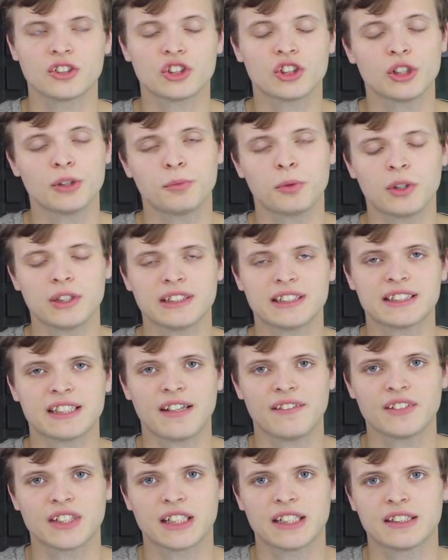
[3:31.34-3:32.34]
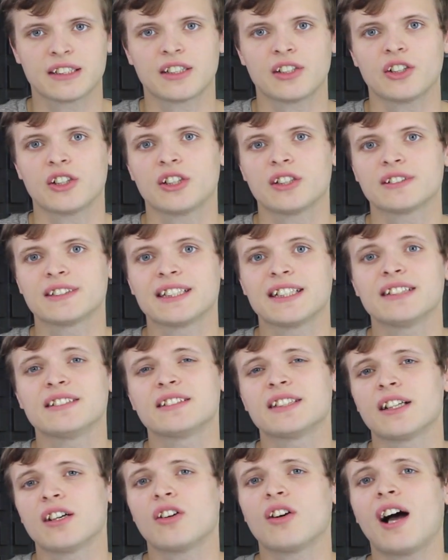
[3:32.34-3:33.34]
2.7 gigahertz
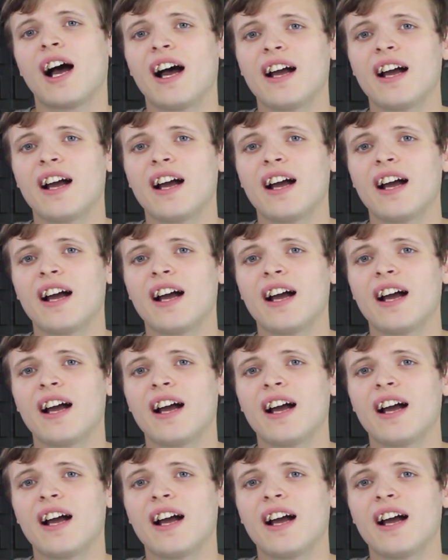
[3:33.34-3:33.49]
Intel